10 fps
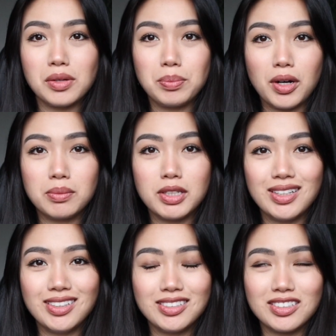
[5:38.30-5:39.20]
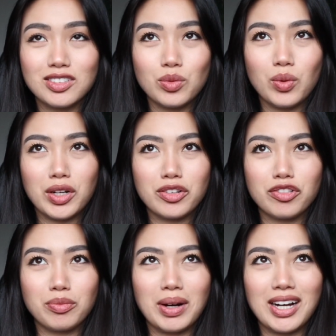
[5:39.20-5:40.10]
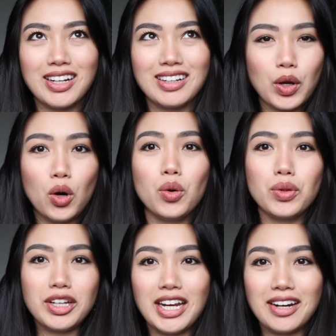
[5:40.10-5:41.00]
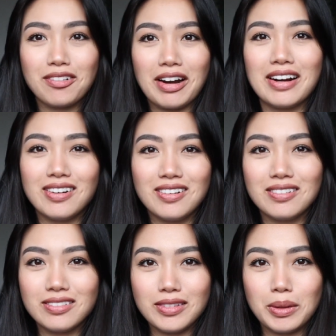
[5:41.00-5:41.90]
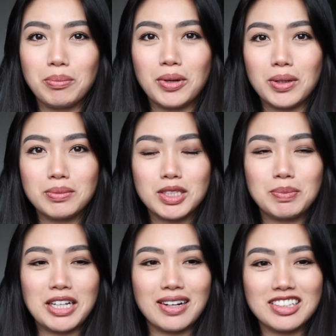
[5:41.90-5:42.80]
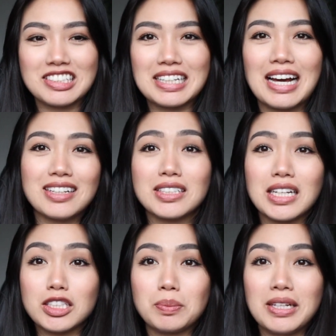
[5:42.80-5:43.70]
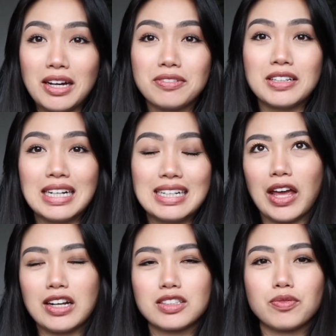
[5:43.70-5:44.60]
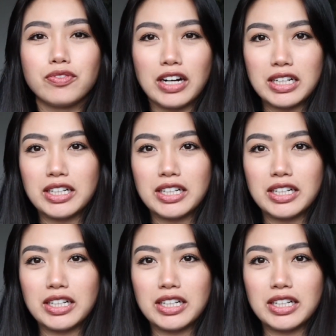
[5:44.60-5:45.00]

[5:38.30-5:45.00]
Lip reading: lip balm is one of my holy grail lip balms because it has SPF in it, and it's very